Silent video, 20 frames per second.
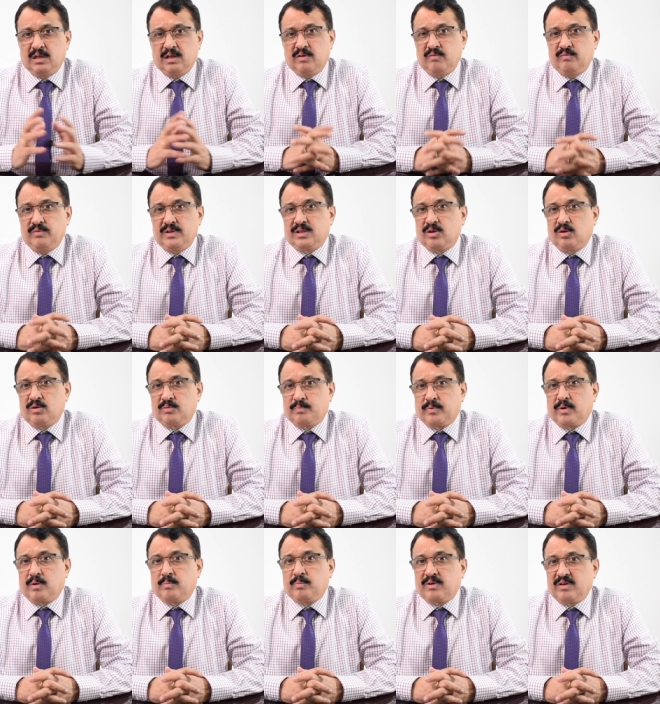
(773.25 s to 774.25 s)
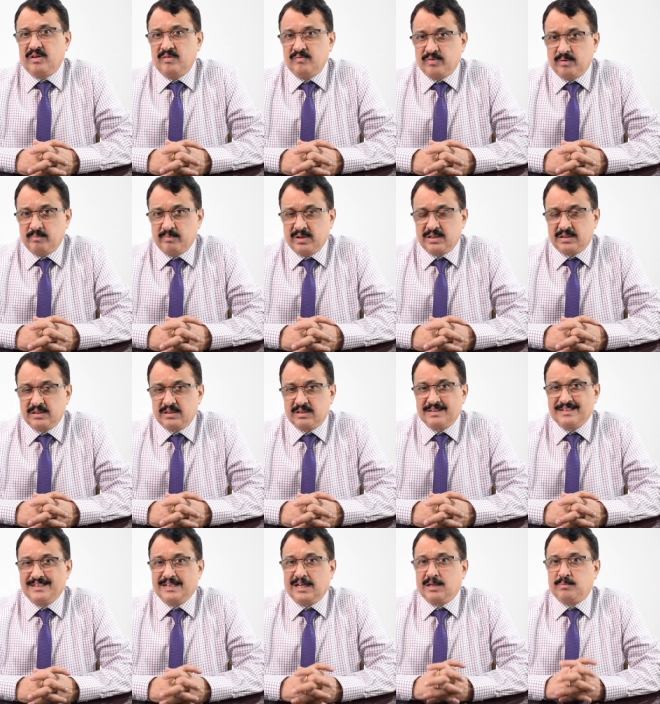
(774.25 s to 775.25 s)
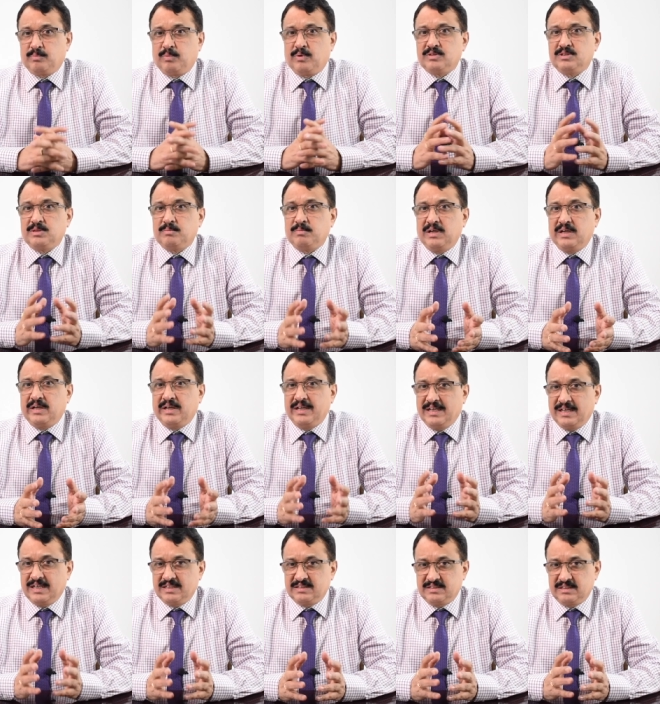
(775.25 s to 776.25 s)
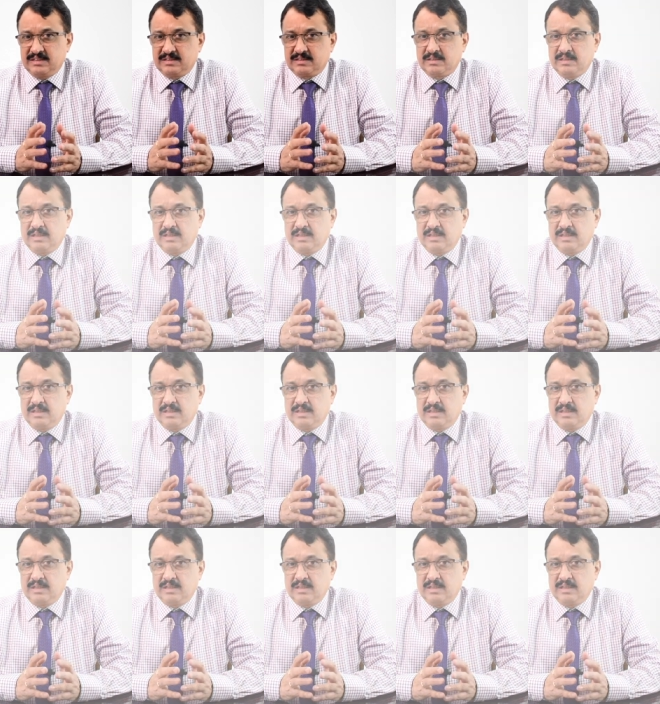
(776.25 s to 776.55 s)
without proper information. That possibility exists.